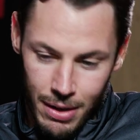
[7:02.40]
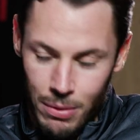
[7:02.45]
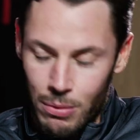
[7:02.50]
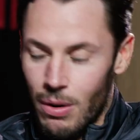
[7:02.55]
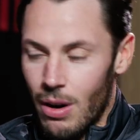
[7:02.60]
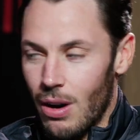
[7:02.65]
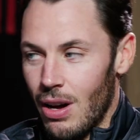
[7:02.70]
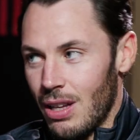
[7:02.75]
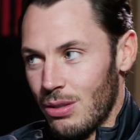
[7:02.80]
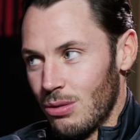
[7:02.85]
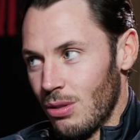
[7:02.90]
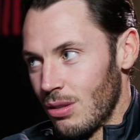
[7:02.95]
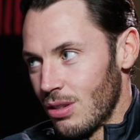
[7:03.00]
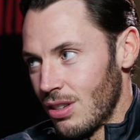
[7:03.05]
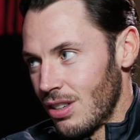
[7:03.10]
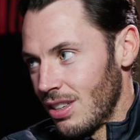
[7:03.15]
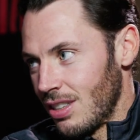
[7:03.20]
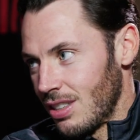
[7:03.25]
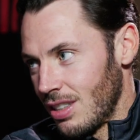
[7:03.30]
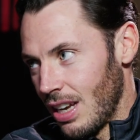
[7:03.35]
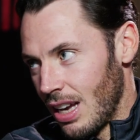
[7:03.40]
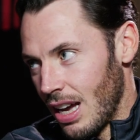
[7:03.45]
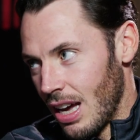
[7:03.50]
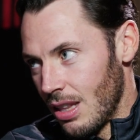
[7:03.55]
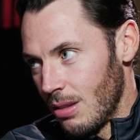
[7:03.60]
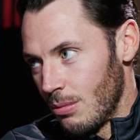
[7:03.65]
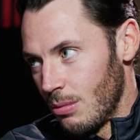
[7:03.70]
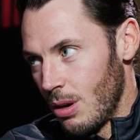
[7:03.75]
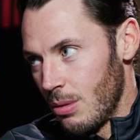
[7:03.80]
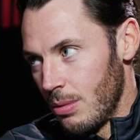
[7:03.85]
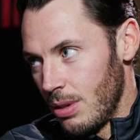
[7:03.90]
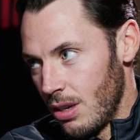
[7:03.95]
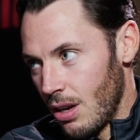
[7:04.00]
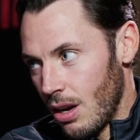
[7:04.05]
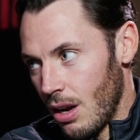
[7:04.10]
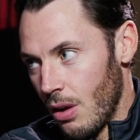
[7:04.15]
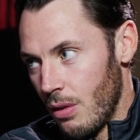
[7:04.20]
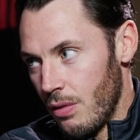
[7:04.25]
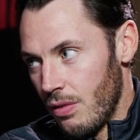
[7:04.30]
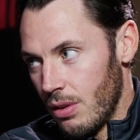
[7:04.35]
Well, that's what I was going to say. At the moment, you
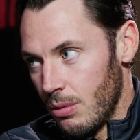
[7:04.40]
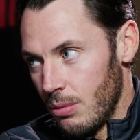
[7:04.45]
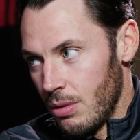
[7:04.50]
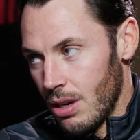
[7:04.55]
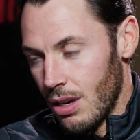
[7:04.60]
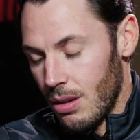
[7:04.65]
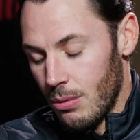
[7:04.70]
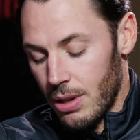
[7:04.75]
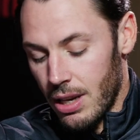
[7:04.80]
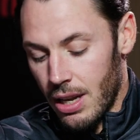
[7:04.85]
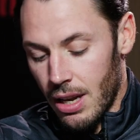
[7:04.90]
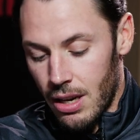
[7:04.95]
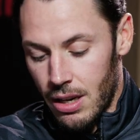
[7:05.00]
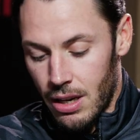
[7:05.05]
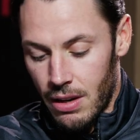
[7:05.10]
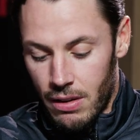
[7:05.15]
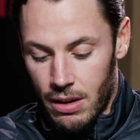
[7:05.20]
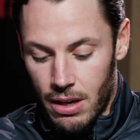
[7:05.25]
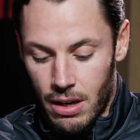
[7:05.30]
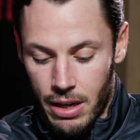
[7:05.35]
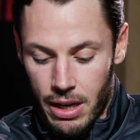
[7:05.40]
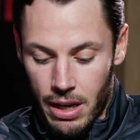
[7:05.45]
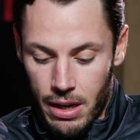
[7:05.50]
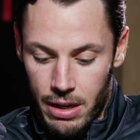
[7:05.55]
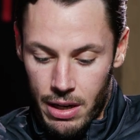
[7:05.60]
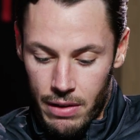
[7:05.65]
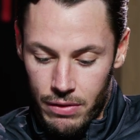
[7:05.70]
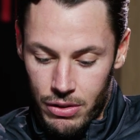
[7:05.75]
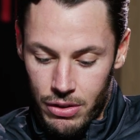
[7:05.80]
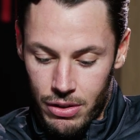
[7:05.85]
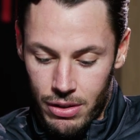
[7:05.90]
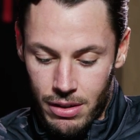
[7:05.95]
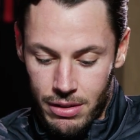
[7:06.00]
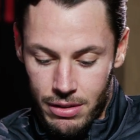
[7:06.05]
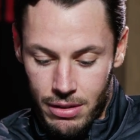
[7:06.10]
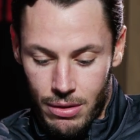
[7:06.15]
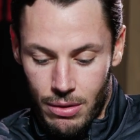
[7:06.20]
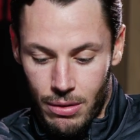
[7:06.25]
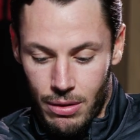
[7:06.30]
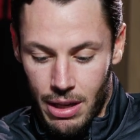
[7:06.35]
know, hopefully we'll, we'll get an, I'll get another chance
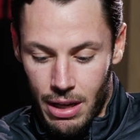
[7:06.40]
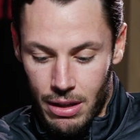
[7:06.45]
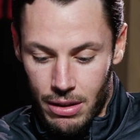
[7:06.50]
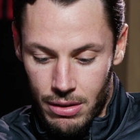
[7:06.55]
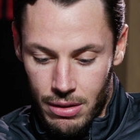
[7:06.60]
to do that.